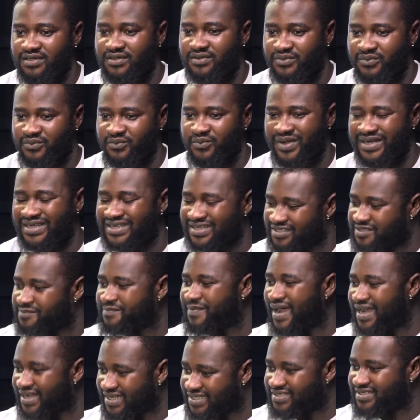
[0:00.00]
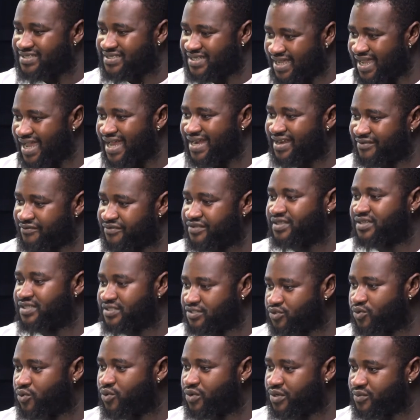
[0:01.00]
when the spark is there and everything is
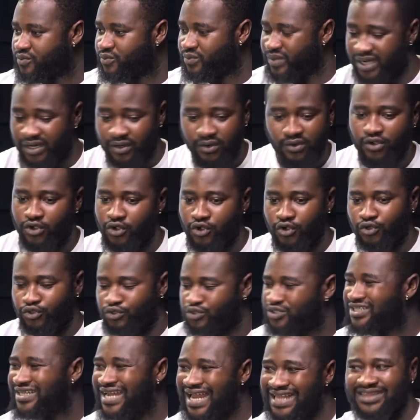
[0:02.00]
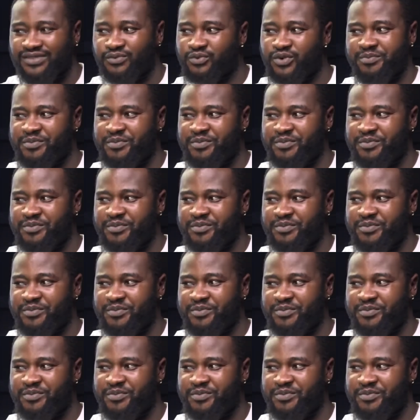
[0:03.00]
going well, you see that thing will